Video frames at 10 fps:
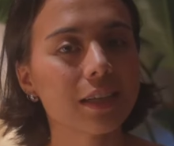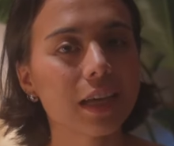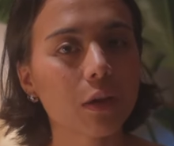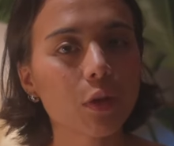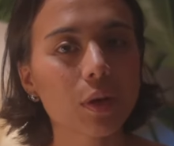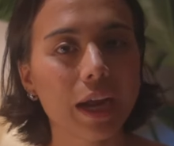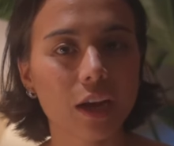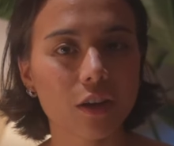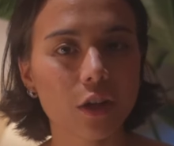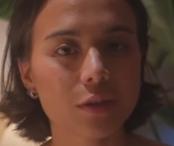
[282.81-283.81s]
download
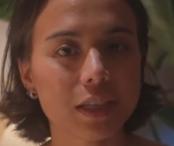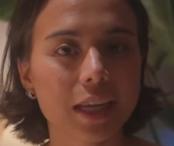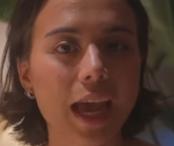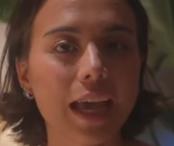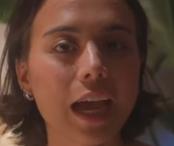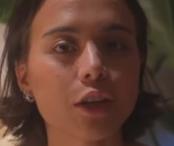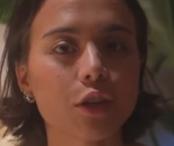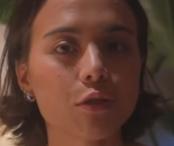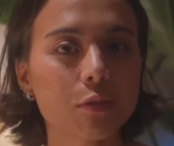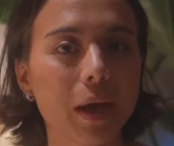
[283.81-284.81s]
Airlo today and
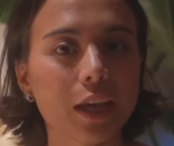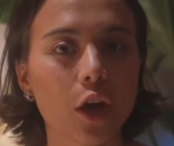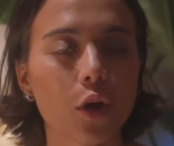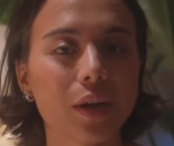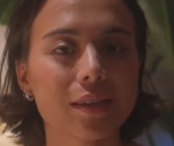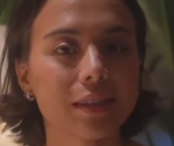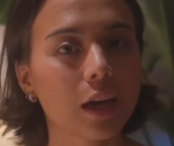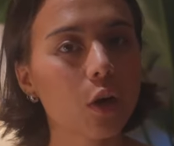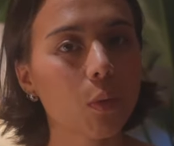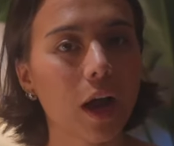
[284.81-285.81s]
use my code
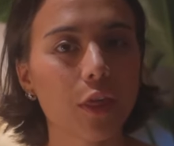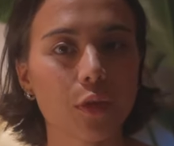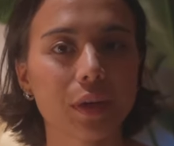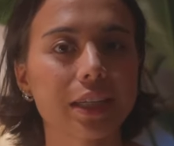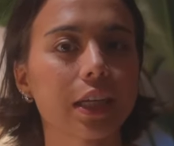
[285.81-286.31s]
SARAHY3